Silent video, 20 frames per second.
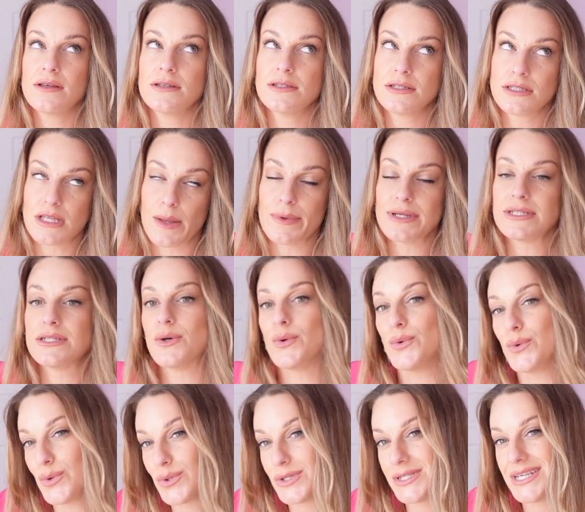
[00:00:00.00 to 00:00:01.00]
summer to
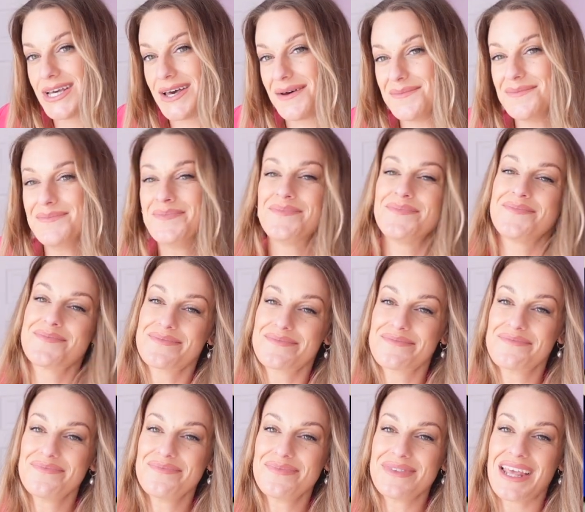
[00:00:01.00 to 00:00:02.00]
autumn,
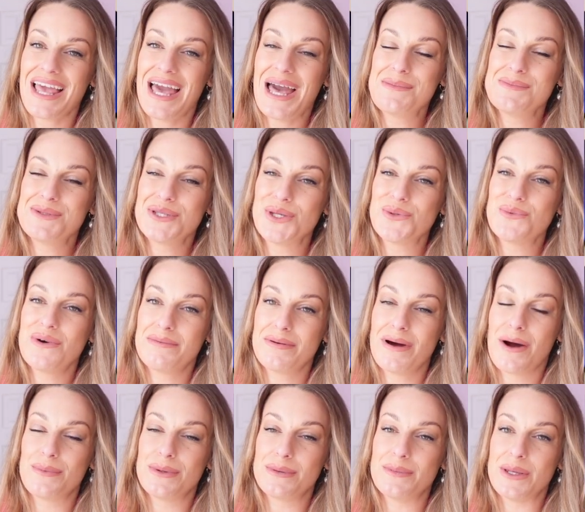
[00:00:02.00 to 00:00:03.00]
so you will
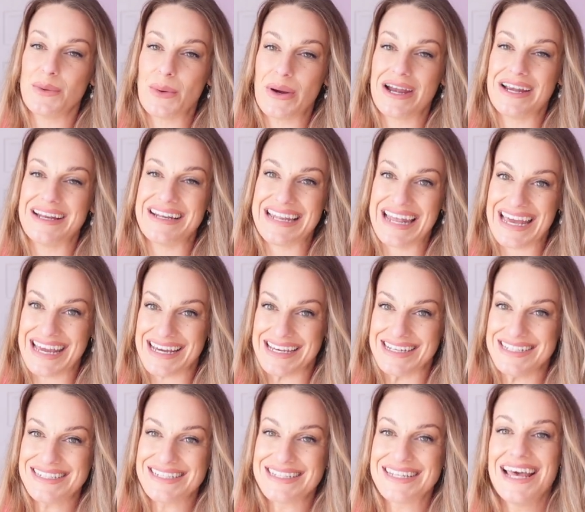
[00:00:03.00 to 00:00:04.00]
probably be wearing
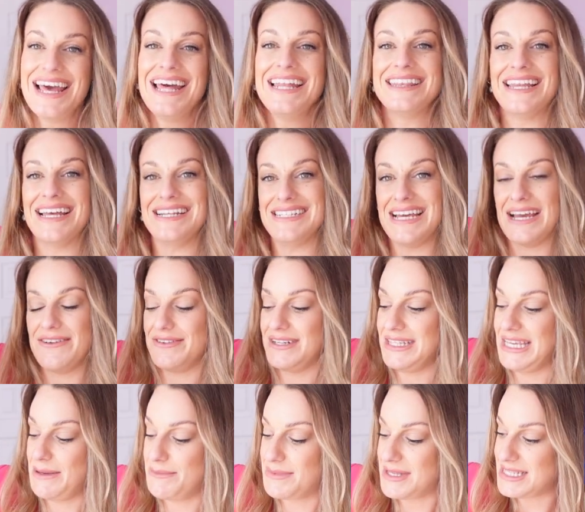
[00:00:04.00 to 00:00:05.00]
layers, then definitely
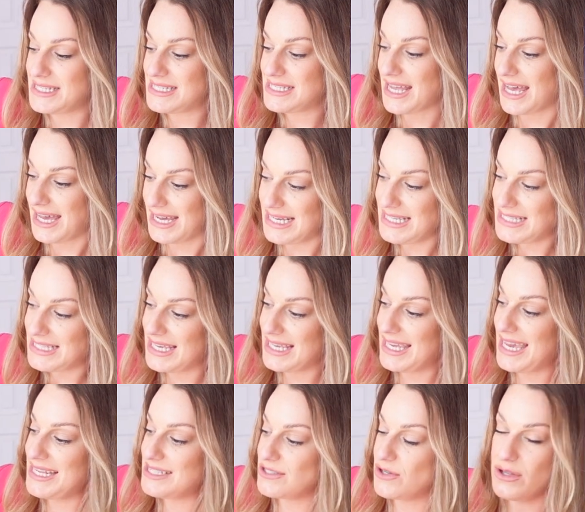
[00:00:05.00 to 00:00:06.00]
keep this size.
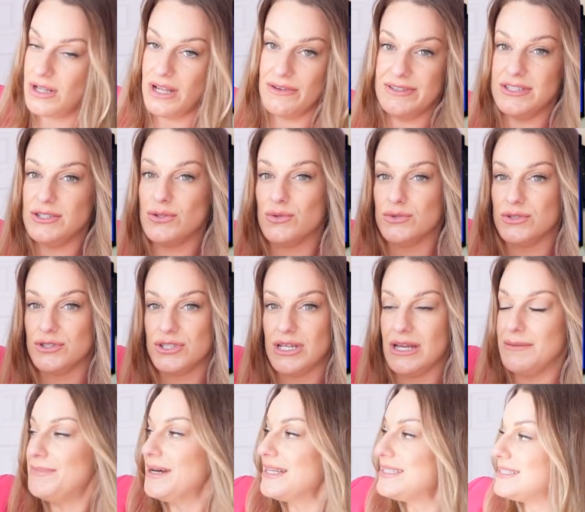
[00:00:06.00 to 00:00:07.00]
Again, it's got lovely
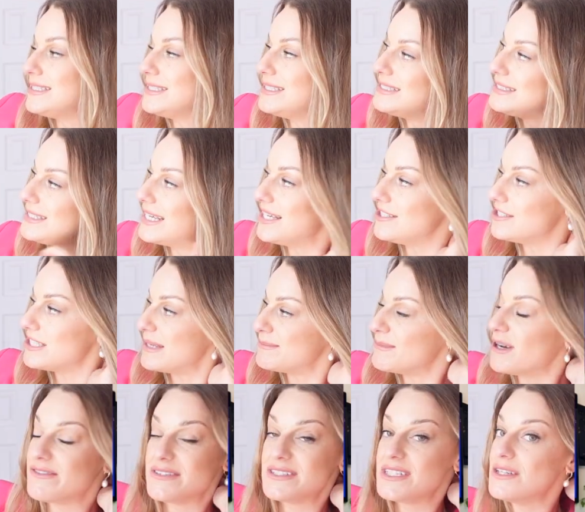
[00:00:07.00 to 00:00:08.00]
tortoiseshell buttons. H&M
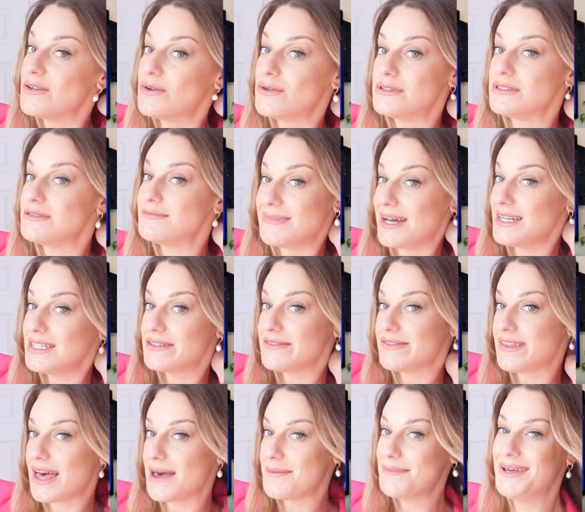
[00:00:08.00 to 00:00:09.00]
obviously ordered many of
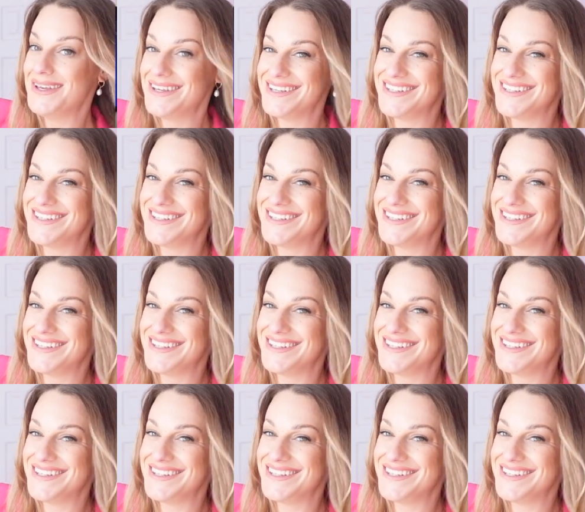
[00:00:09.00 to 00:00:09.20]
them.